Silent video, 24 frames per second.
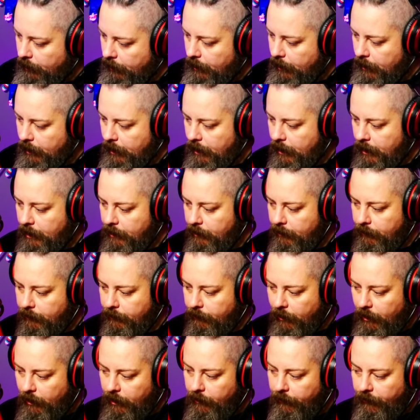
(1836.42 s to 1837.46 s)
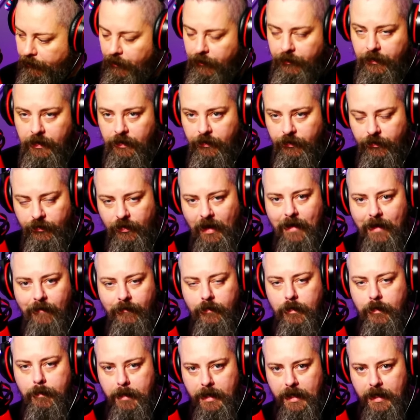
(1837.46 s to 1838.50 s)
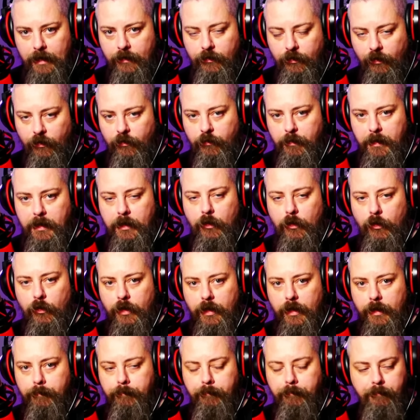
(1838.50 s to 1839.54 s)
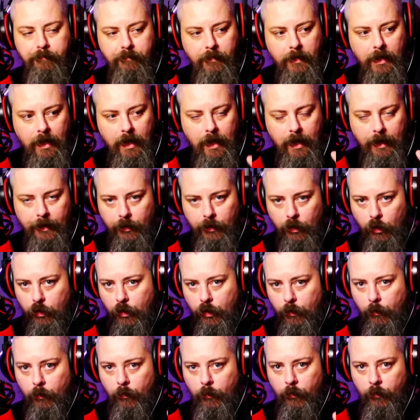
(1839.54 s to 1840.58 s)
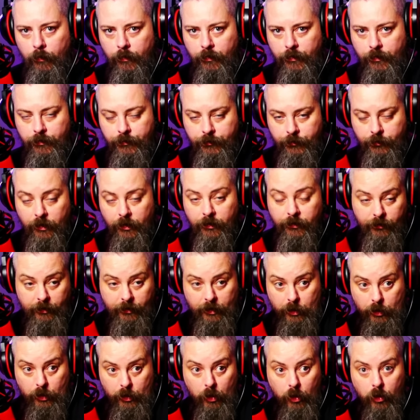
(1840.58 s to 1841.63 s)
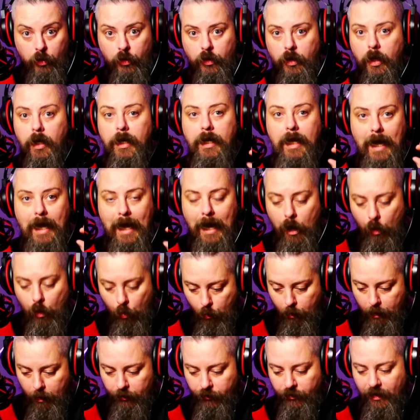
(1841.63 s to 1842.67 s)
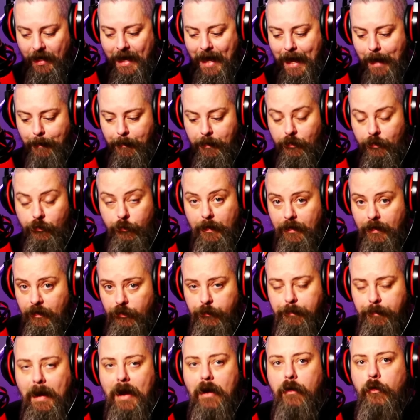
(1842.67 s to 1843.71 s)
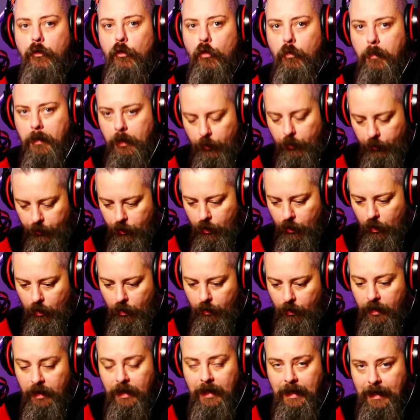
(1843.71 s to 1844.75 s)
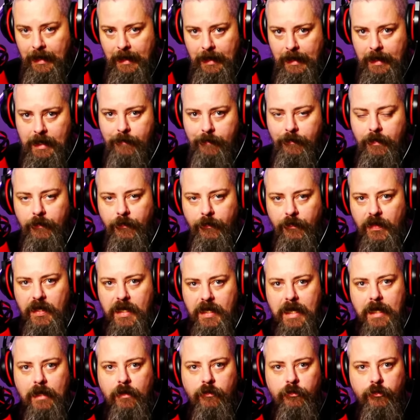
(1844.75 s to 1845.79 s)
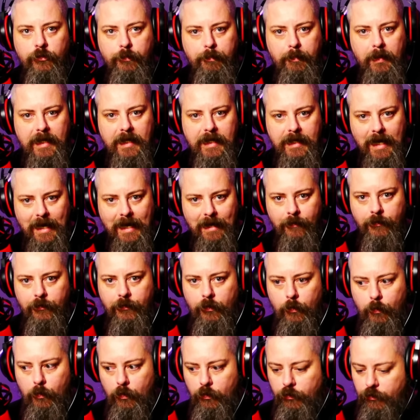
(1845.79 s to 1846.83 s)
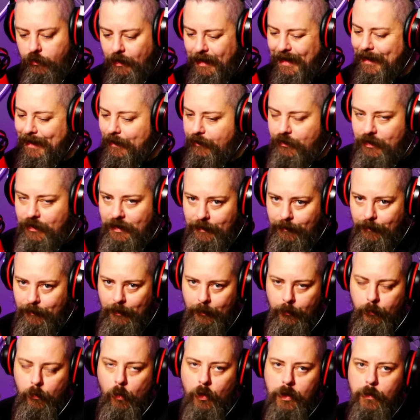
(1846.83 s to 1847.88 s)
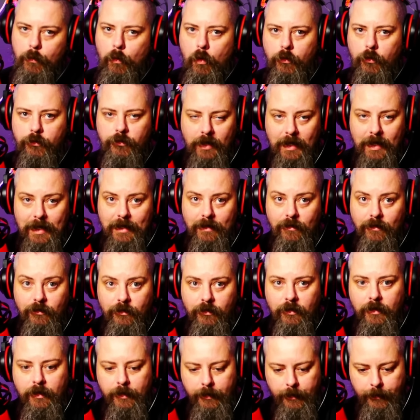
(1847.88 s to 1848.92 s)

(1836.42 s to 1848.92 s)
in right fifty-seven minutes I've been looking, and look at just look at how much happens, whether it's paranormal or not. Even if they explain afterwards, ah, see, but what it was is,